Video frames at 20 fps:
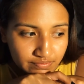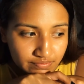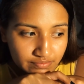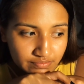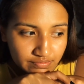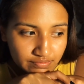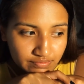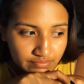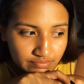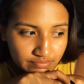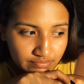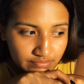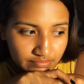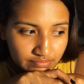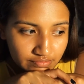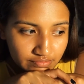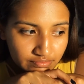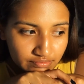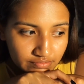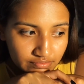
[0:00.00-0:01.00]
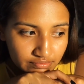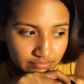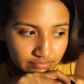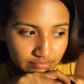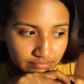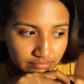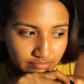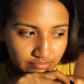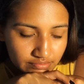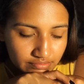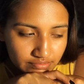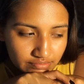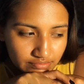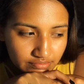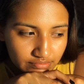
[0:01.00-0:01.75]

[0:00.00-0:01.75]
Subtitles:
No one is speaking in this clip.